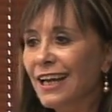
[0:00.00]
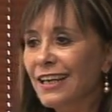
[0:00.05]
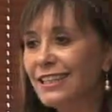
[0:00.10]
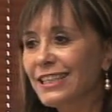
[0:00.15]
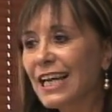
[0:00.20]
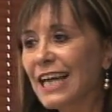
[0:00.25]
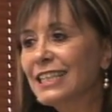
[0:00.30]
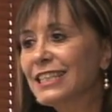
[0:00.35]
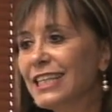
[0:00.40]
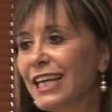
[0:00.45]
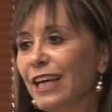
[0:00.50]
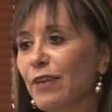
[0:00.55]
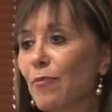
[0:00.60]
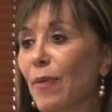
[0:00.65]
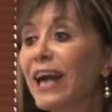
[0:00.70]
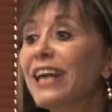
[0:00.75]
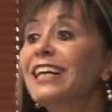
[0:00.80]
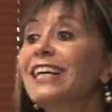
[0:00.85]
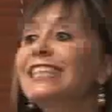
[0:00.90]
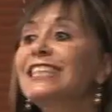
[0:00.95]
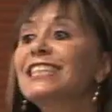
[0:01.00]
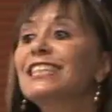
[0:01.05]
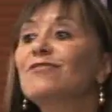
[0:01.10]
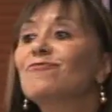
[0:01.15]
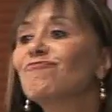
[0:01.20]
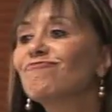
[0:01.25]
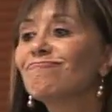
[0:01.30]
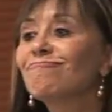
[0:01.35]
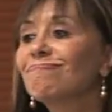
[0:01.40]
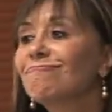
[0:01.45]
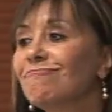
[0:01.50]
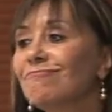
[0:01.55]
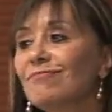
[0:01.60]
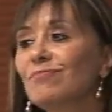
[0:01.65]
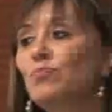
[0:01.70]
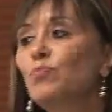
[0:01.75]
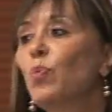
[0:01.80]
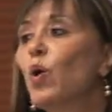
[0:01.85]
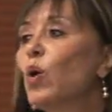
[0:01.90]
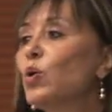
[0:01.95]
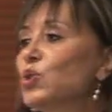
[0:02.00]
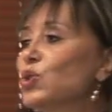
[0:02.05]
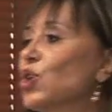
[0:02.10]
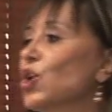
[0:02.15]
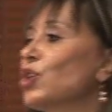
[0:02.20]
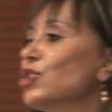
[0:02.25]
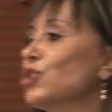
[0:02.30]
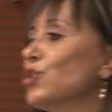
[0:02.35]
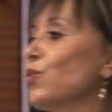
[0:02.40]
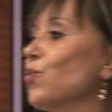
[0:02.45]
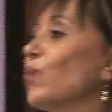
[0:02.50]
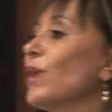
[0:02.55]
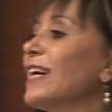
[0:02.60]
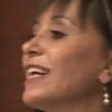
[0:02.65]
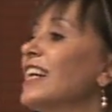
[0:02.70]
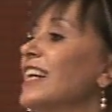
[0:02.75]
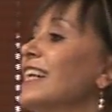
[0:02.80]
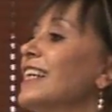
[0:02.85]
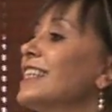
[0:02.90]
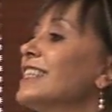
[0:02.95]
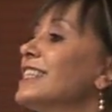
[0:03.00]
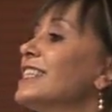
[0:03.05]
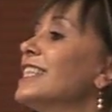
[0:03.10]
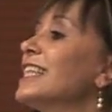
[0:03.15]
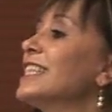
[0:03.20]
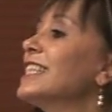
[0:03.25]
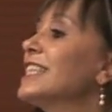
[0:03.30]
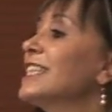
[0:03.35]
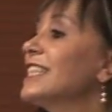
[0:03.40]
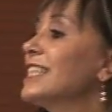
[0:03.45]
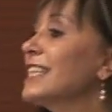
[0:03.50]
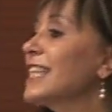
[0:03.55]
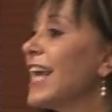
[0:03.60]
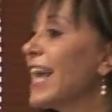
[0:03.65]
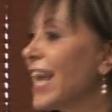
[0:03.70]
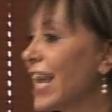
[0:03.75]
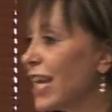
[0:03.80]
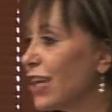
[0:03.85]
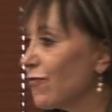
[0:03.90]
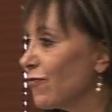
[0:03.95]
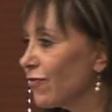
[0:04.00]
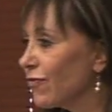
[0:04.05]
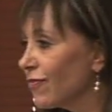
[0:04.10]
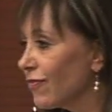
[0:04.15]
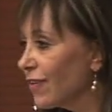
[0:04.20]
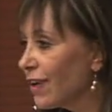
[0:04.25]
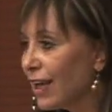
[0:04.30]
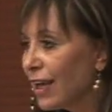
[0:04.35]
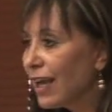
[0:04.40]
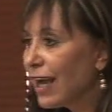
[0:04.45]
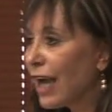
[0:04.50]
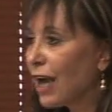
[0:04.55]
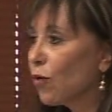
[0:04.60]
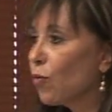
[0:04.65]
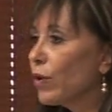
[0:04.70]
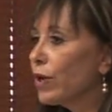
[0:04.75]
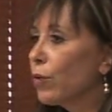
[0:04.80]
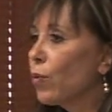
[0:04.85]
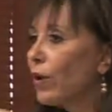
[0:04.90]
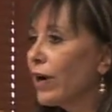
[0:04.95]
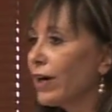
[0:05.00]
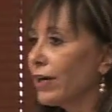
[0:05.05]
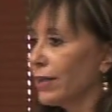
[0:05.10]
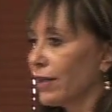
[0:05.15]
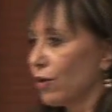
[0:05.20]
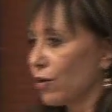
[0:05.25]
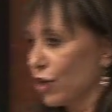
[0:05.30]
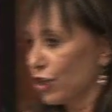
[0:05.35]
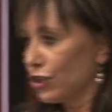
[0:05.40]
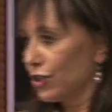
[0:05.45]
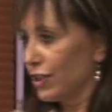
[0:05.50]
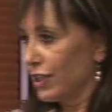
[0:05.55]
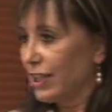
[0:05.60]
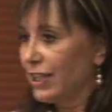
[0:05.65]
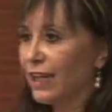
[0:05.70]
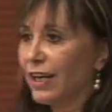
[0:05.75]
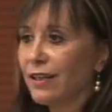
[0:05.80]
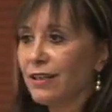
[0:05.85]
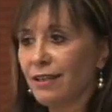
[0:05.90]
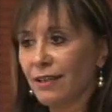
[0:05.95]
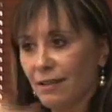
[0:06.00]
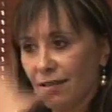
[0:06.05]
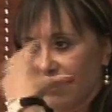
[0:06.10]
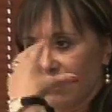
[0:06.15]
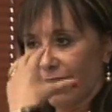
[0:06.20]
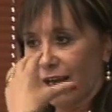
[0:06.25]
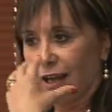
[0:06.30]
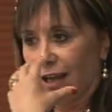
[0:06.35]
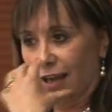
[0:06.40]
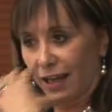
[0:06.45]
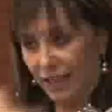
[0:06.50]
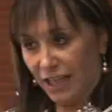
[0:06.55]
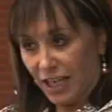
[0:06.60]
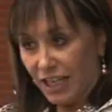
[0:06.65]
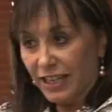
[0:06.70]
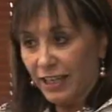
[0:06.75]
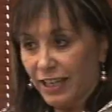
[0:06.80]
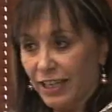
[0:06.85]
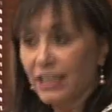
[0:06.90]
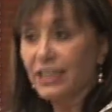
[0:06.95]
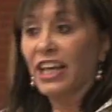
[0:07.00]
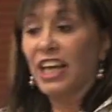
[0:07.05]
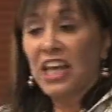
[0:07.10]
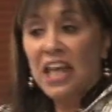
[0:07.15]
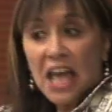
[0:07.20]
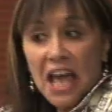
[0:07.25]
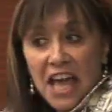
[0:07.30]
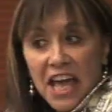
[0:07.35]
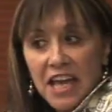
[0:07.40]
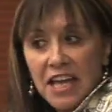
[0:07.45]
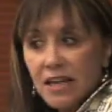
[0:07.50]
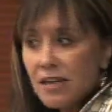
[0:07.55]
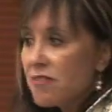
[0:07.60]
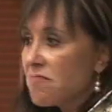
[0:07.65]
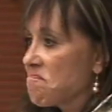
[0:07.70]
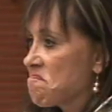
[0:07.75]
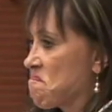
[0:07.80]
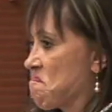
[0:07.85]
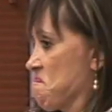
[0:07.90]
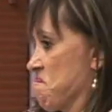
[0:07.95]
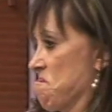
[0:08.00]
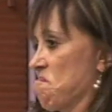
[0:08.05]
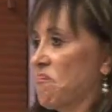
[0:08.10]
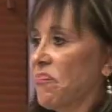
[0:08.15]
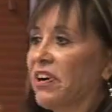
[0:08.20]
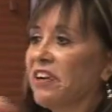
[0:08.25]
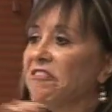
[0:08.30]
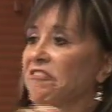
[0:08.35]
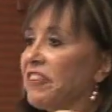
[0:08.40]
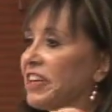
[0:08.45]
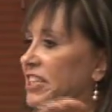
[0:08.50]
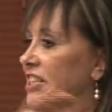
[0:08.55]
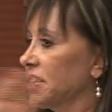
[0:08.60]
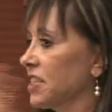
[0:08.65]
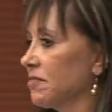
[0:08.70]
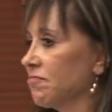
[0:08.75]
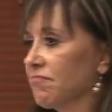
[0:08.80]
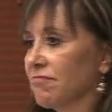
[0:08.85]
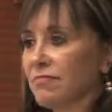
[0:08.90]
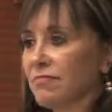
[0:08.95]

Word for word: just a marketing. Both condoms were the same. And we wear the condom here in, in, in the hand, perfect.